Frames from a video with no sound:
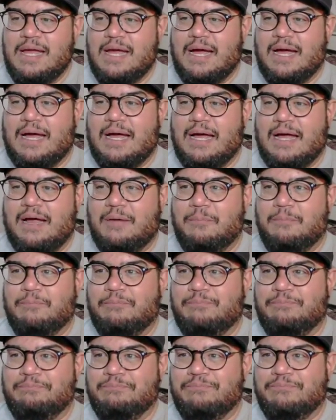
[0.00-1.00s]

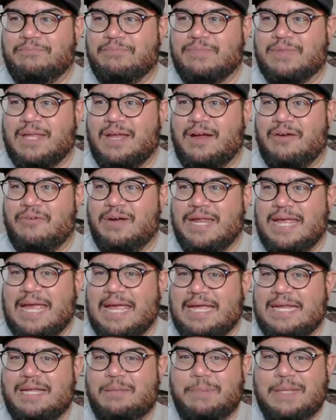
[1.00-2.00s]
already
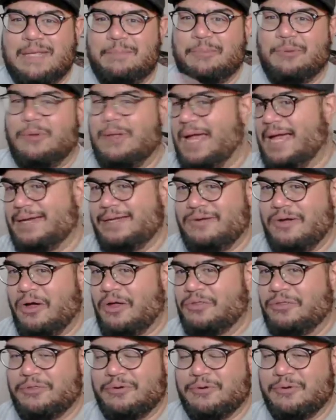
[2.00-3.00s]
80 people had
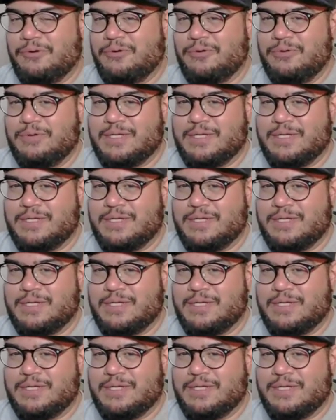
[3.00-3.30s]
gone through,